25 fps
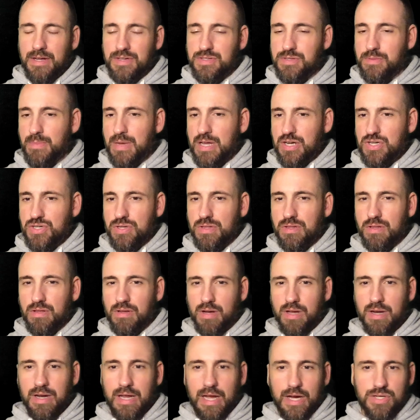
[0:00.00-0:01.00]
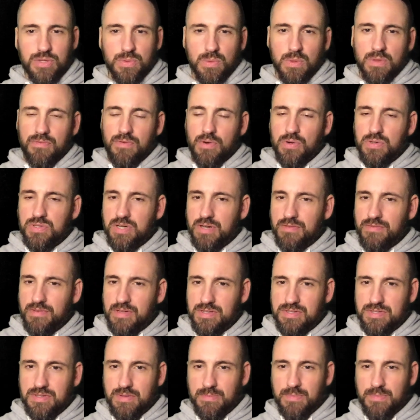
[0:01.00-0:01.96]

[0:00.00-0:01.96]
to mention the connection with Voce Vista.